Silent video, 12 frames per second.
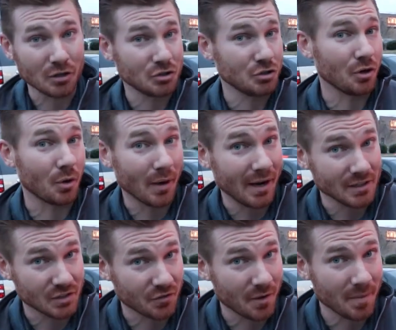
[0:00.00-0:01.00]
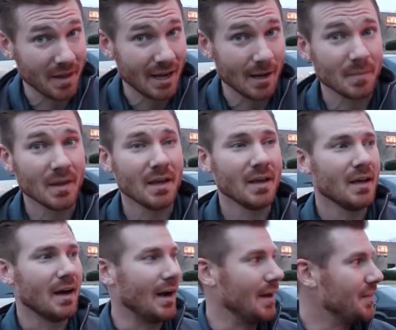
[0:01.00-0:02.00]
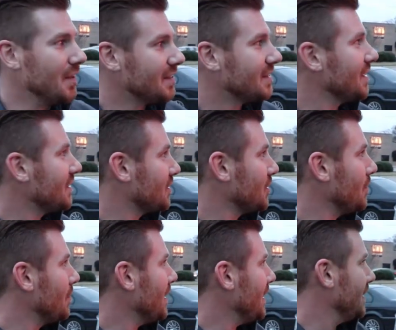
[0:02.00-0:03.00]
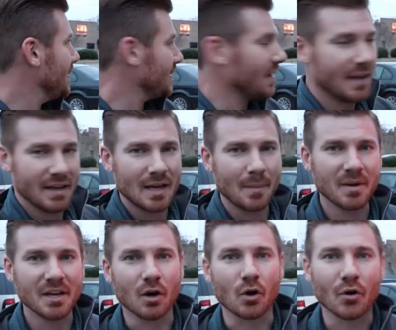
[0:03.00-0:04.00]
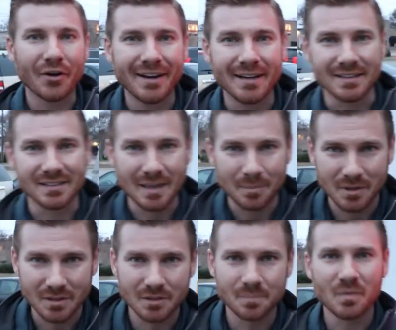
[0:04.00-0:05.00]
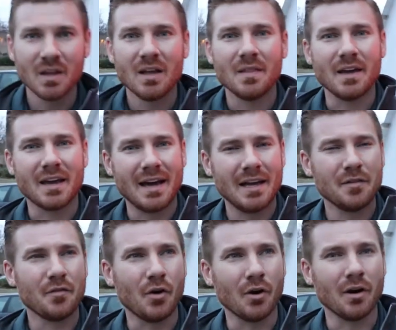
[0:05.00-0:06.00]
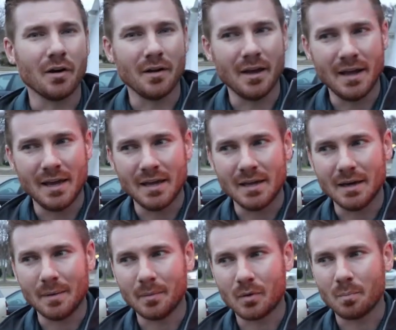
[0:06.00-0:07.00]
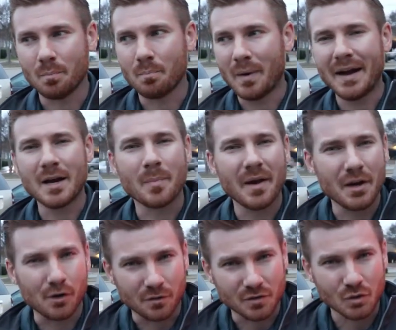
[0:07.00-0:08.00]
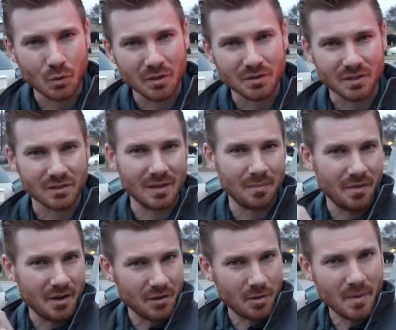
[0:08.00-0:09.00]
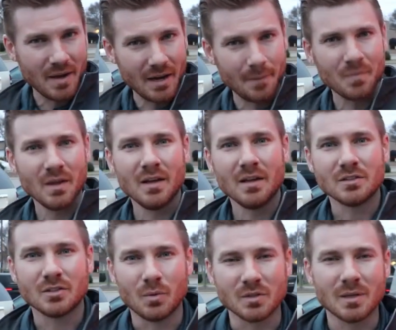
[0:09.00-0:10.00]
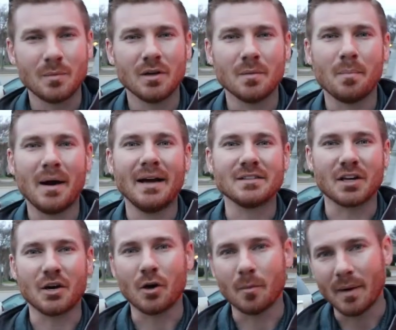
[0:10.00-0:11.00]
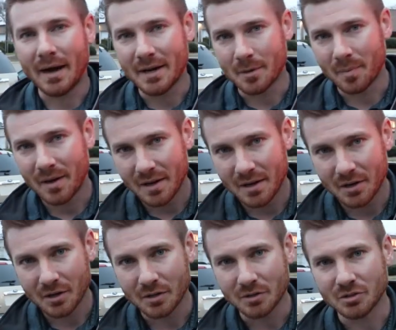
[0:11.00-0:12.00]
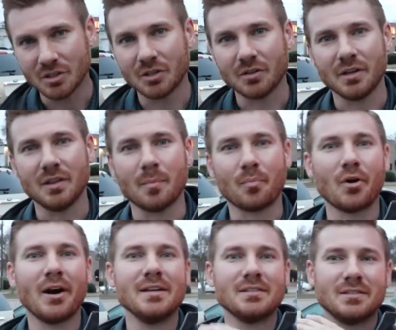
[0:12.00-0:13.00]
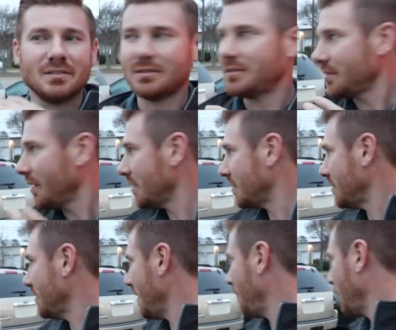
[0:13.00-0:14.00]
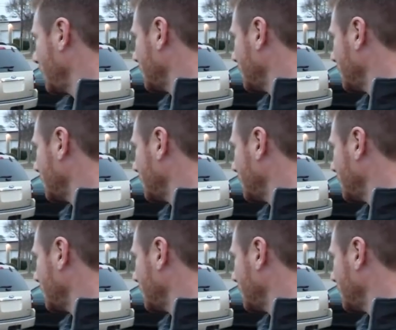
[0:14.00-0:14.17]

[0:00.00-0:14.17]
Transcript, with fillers: should arise from that. Uh, this system is a company called Credit Acceptance. They kind of are a buy here, pay here of sorts, except they're the bank. So when someone buys a car, buy here, pay here, generally the price, let's say for